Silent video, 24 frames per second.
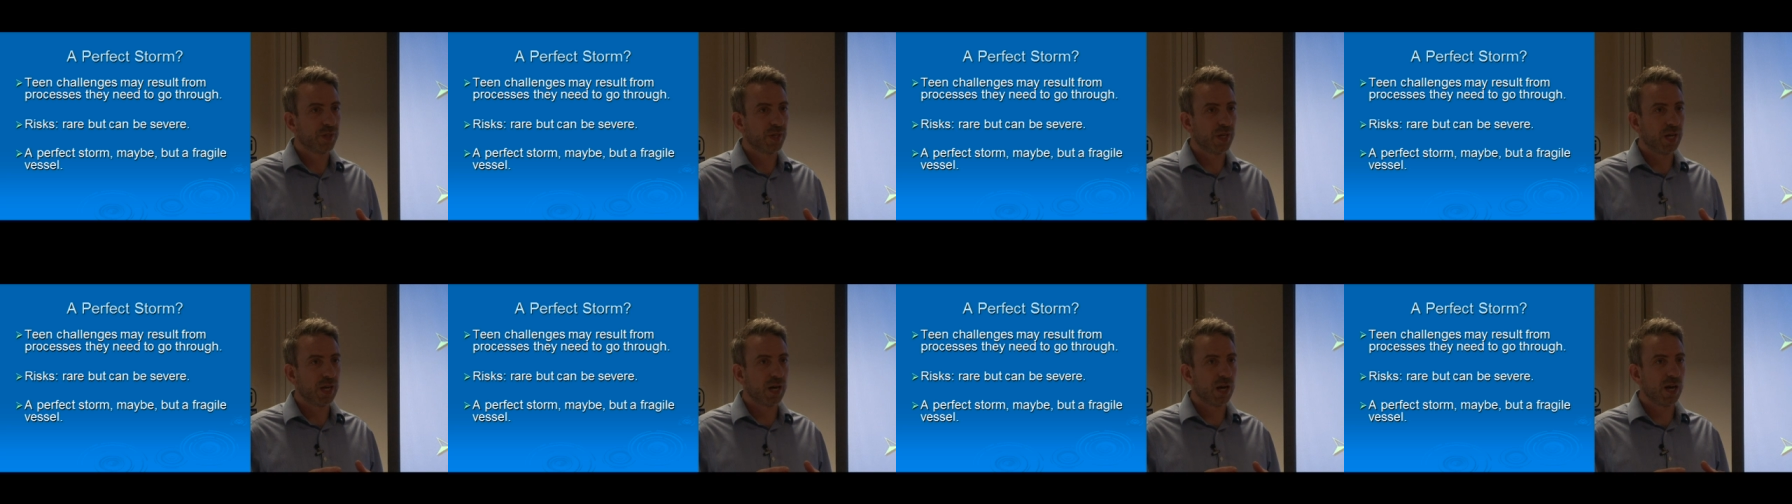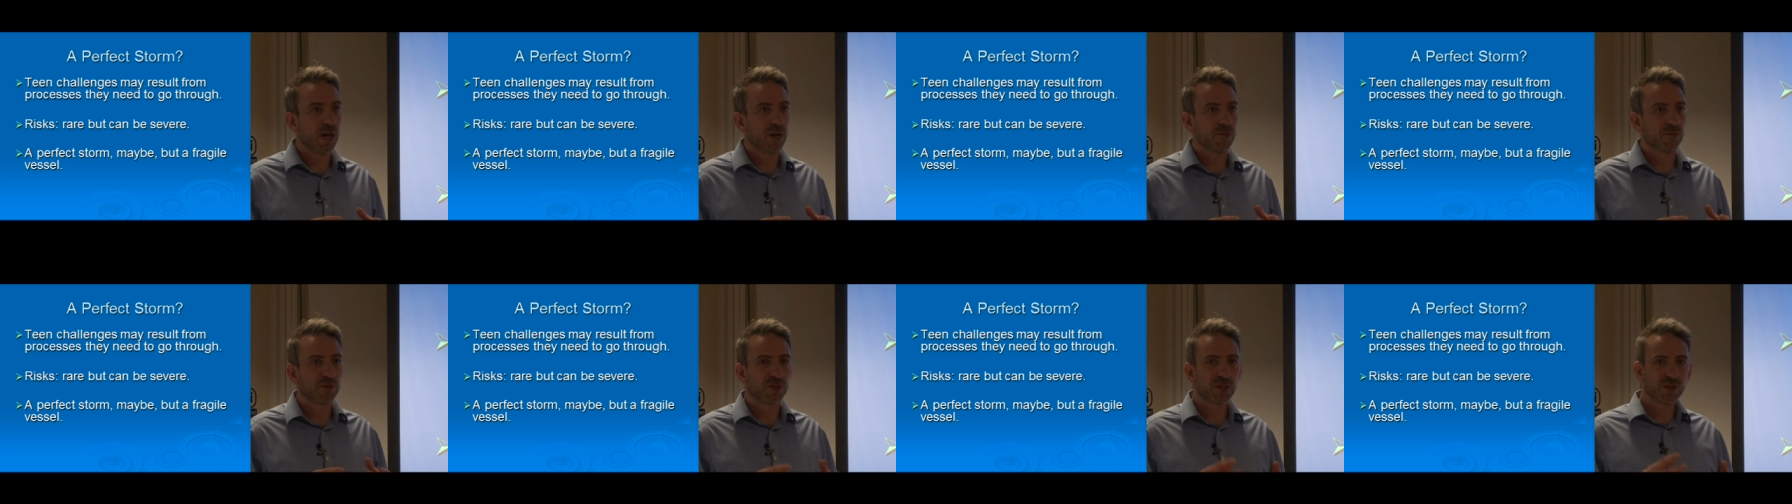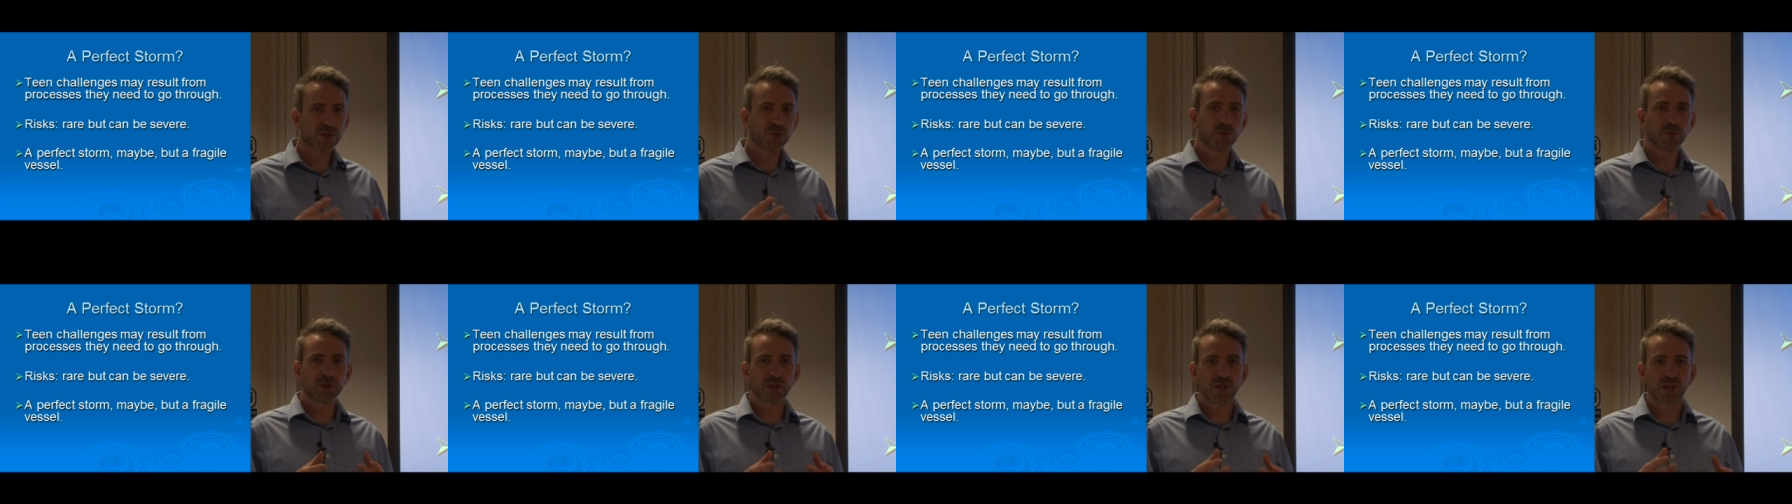So it's
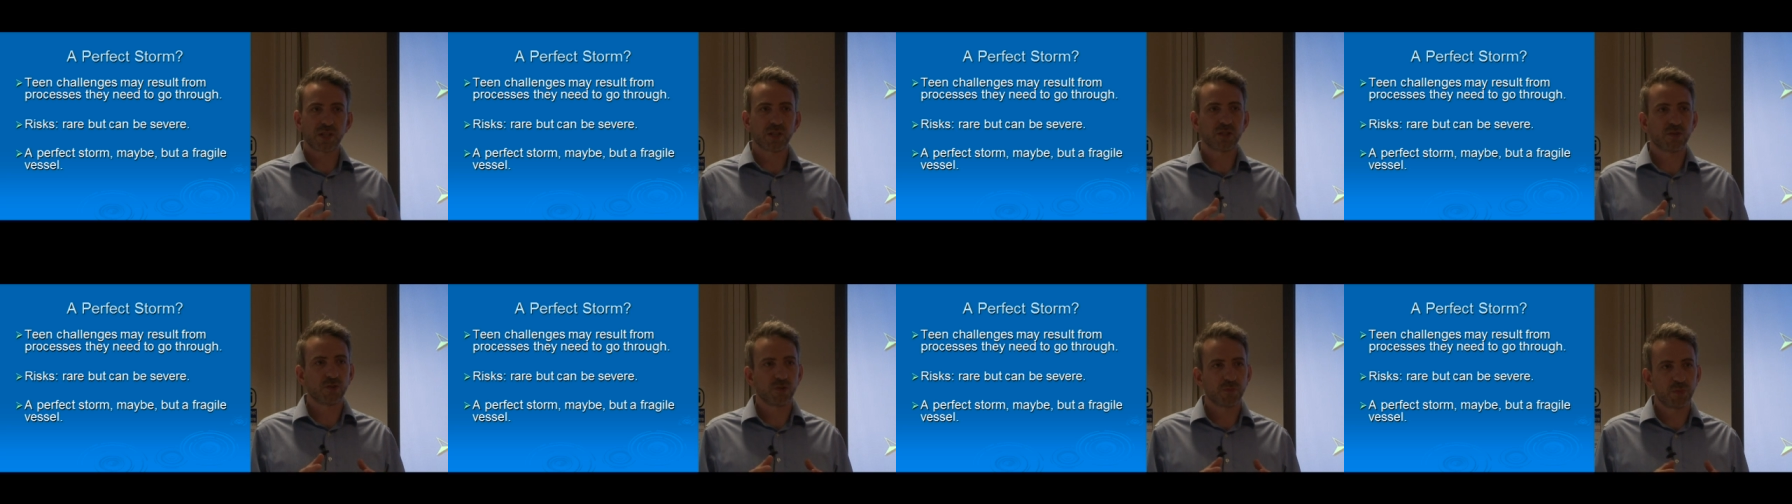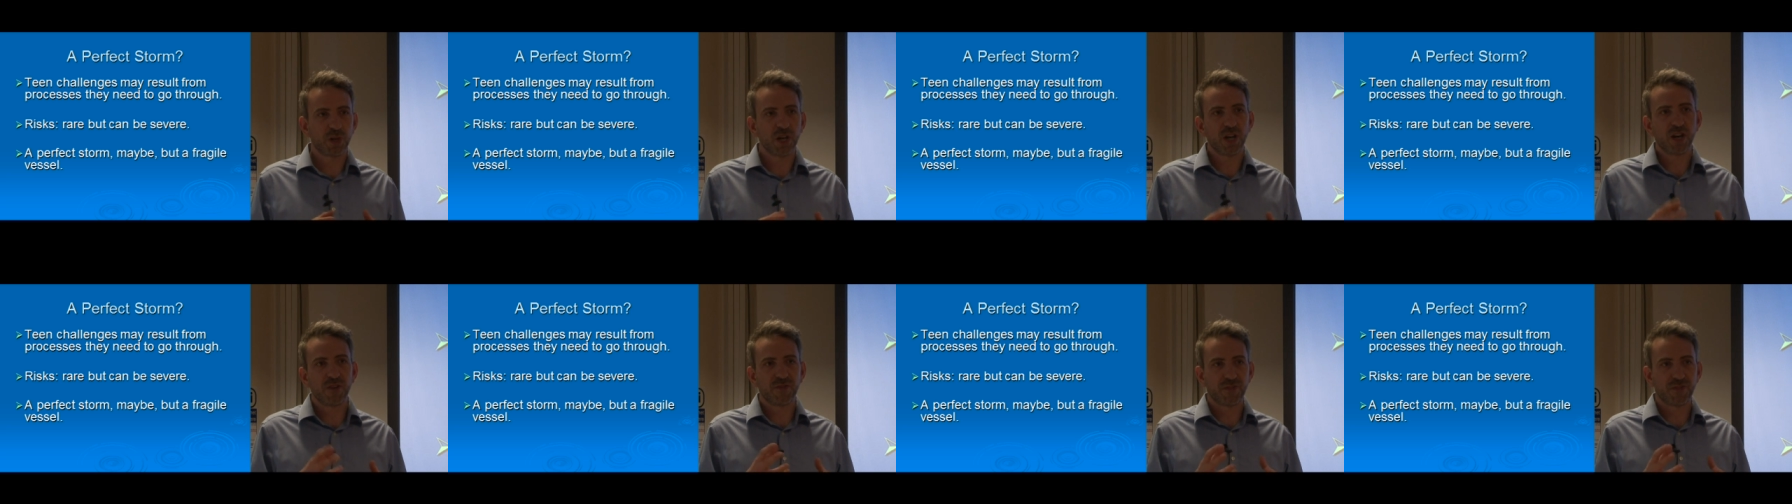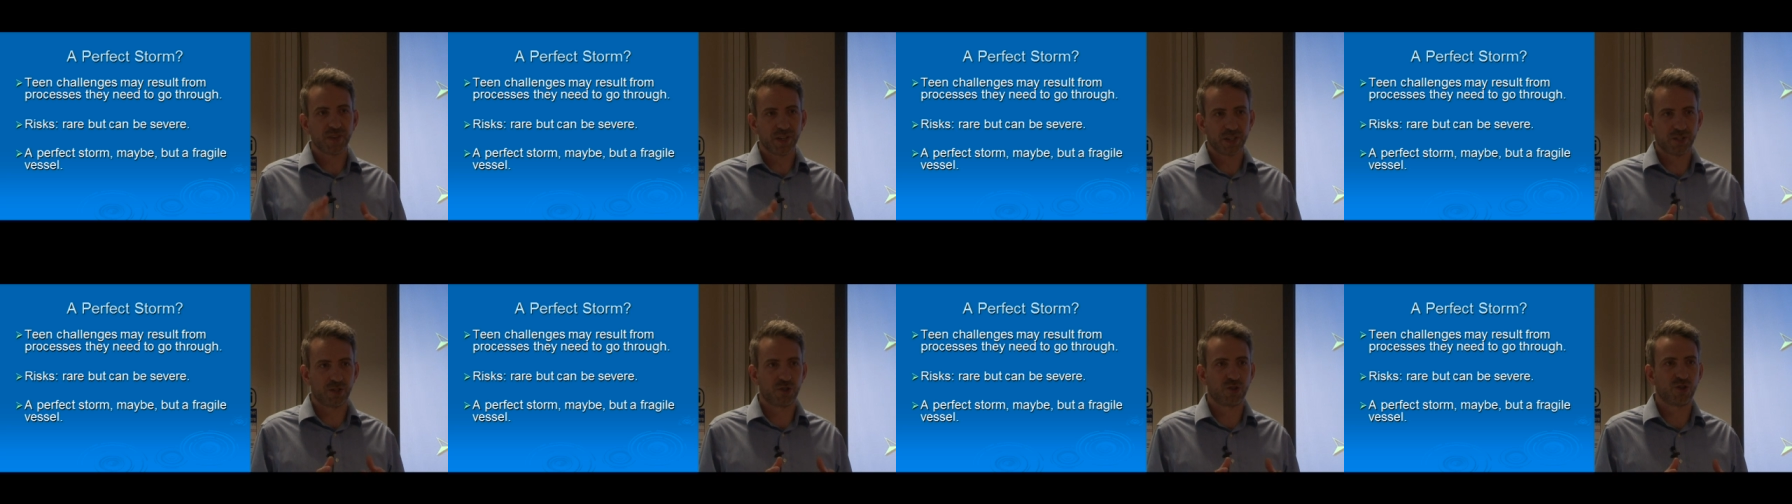almost like a sort of
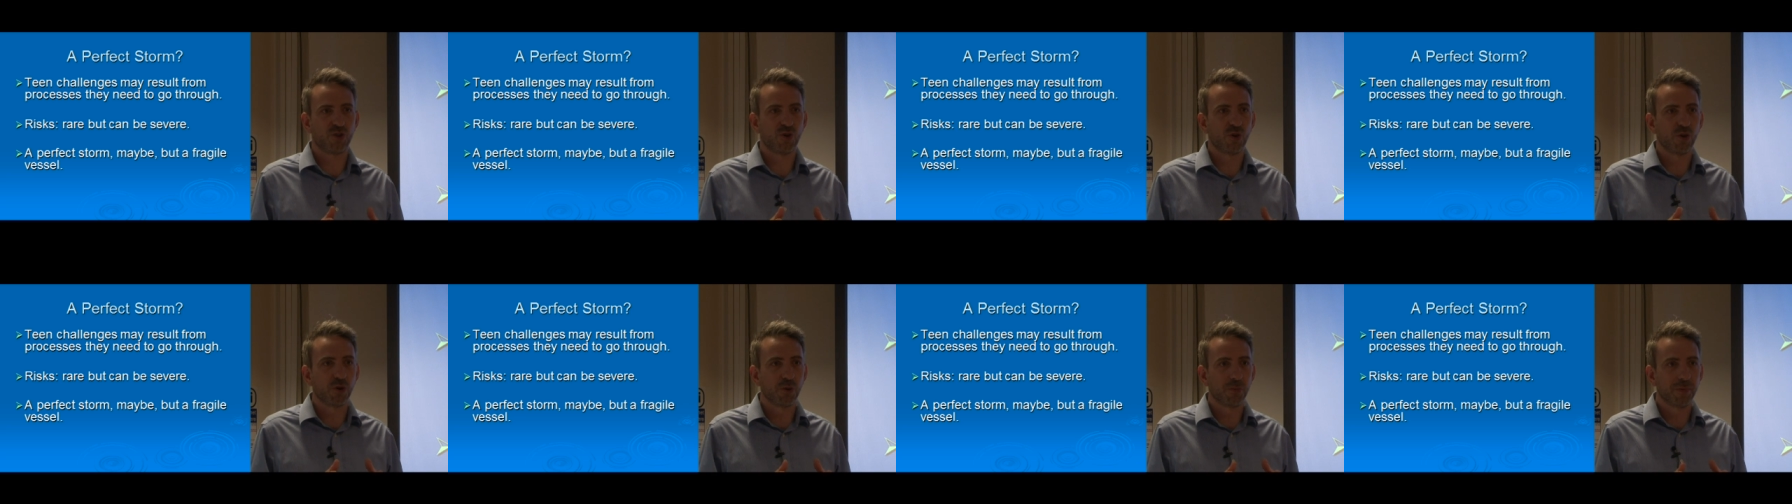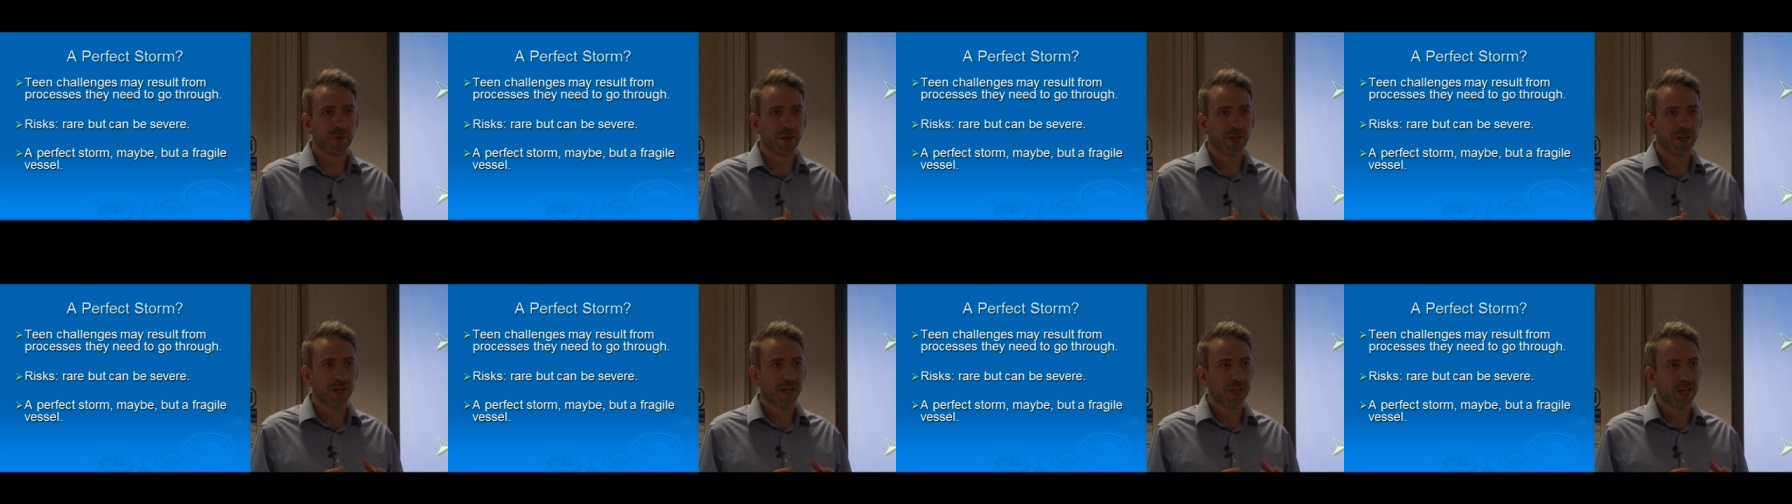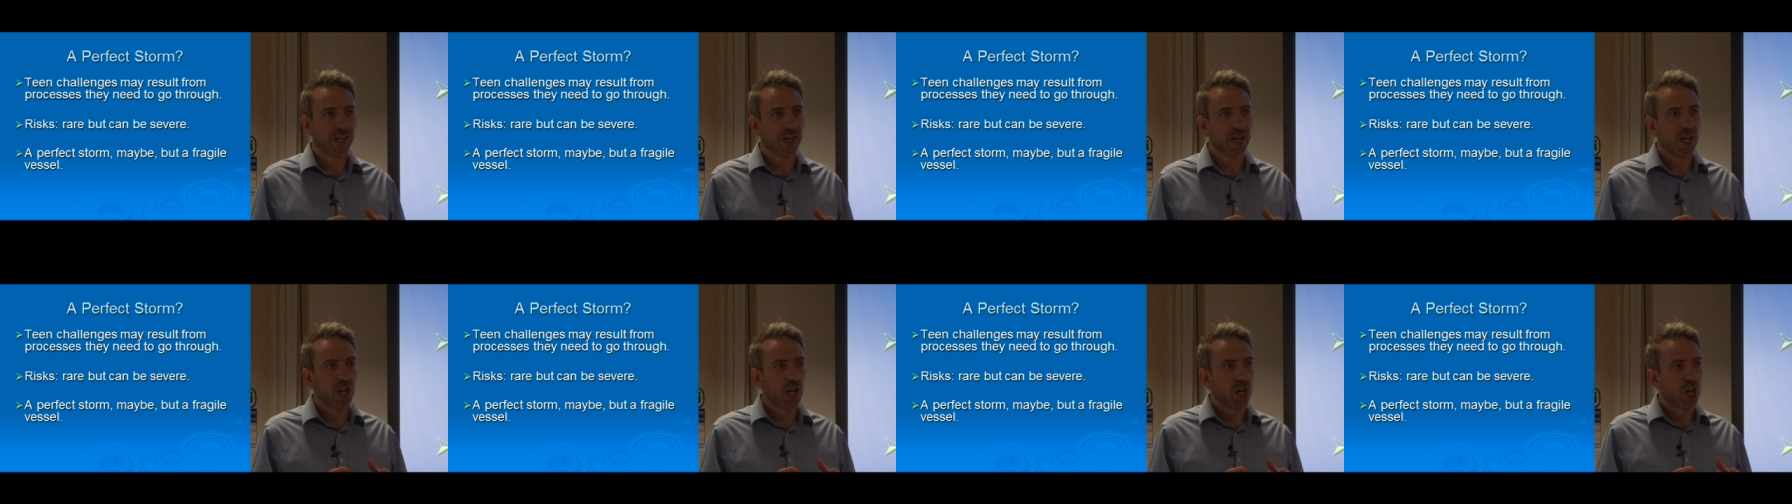perfect storm,
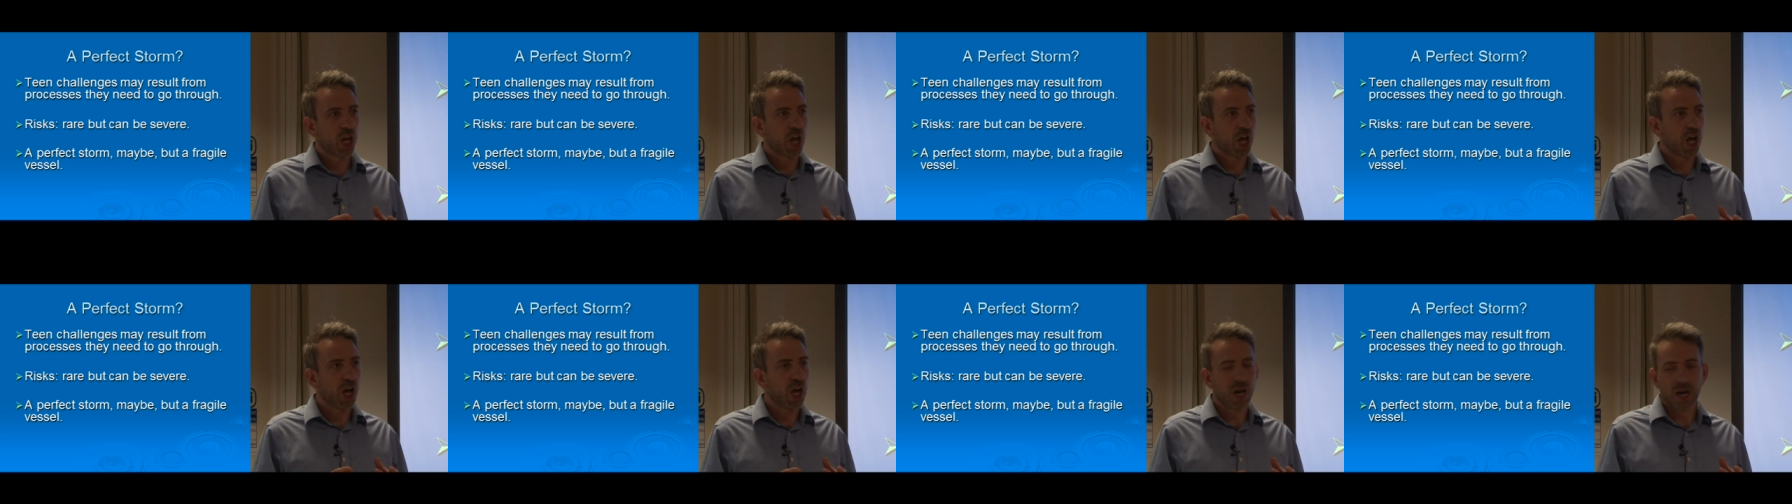they